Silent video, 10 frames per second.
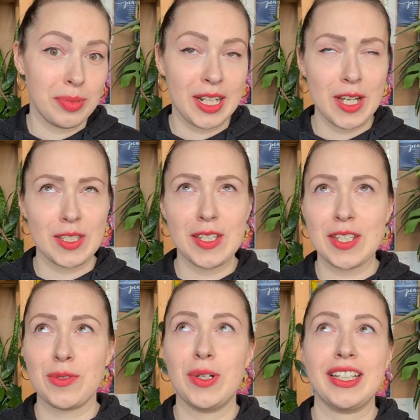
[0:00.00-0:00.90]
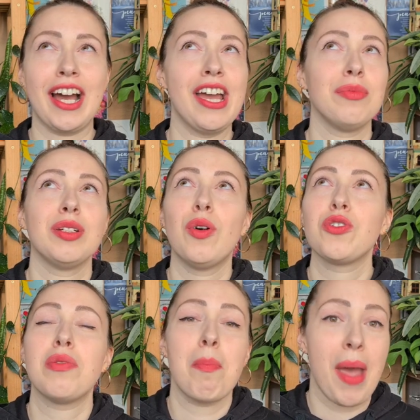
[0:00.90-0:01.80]
because this is what I am the
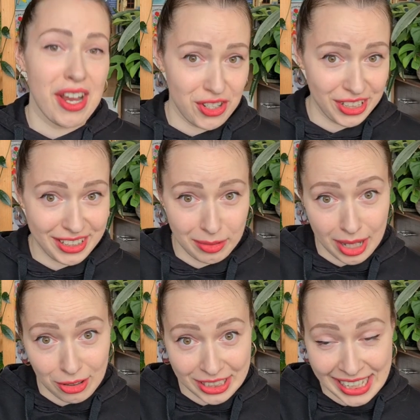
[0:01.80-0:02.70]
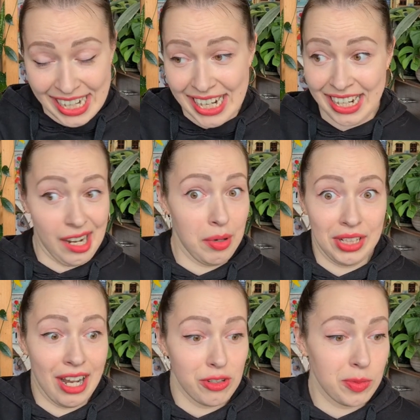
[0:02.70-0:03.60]
most passionate about,
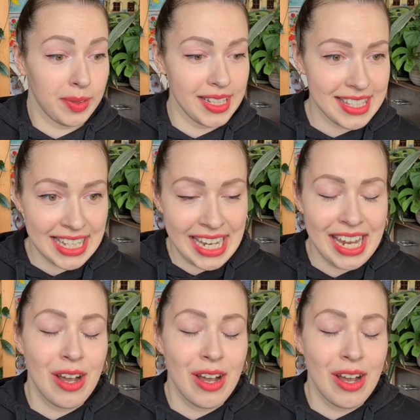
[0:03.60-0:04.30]
about houseplants.